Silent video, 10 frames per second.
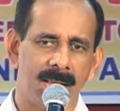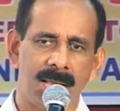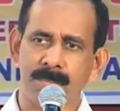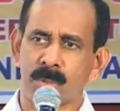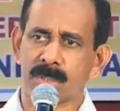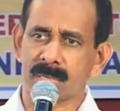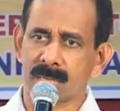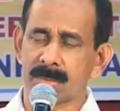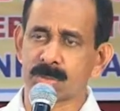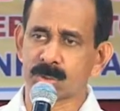I am not
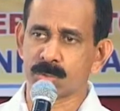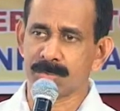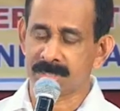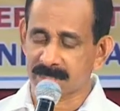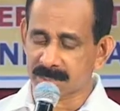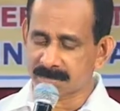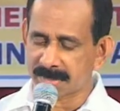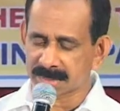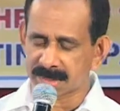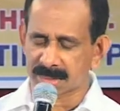allowed to be led
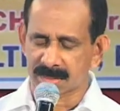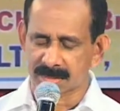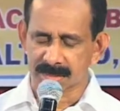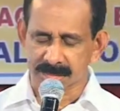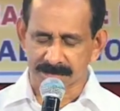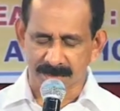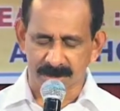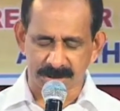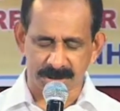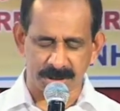by the
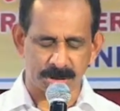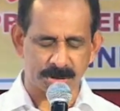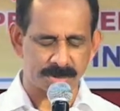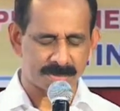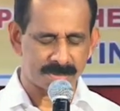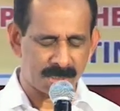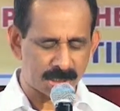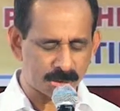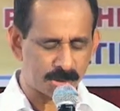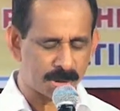pleasures, the
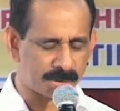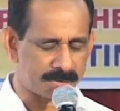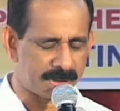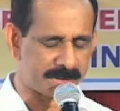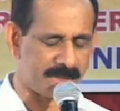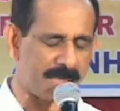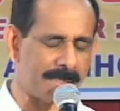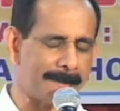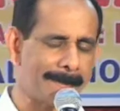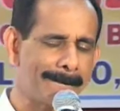luxuries of this life.